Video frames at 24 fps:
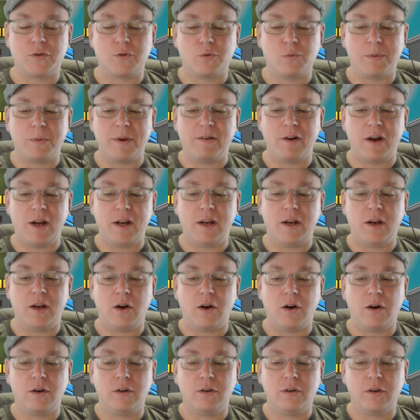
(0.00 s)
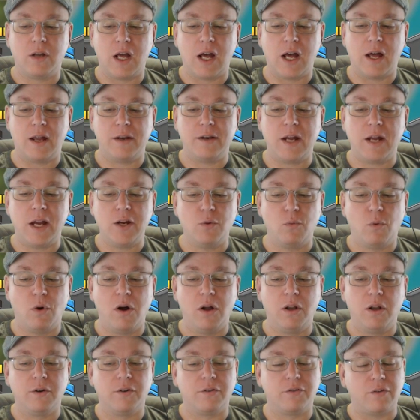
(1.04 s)
will be right here. Not your
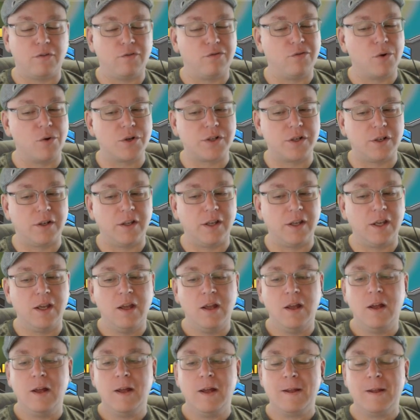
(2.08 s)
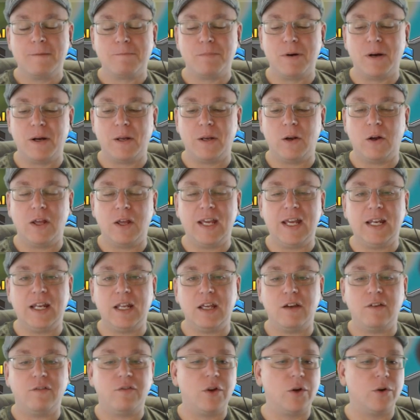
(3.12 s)
wallers, unfortunately, but
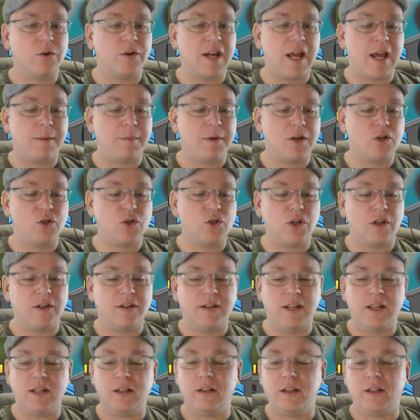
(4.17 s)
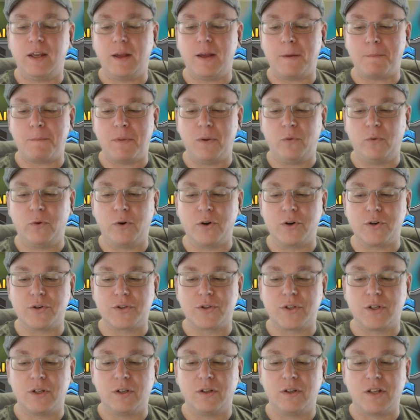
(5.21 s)
any of your damage dealing
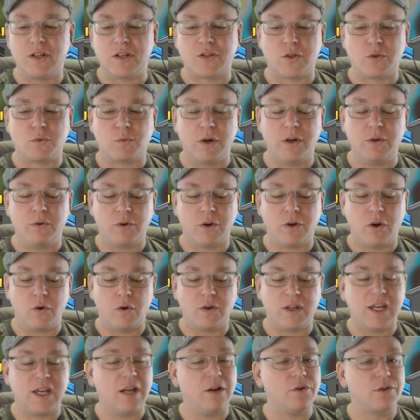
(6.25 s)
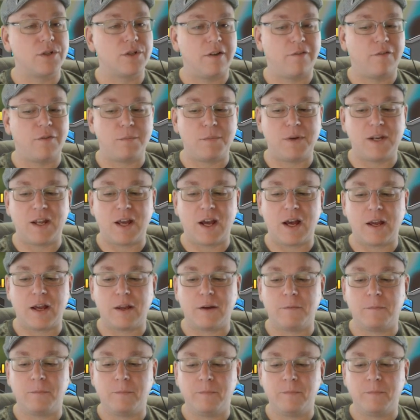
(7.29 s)
builders, this is where you'll go to get yourself a medallion.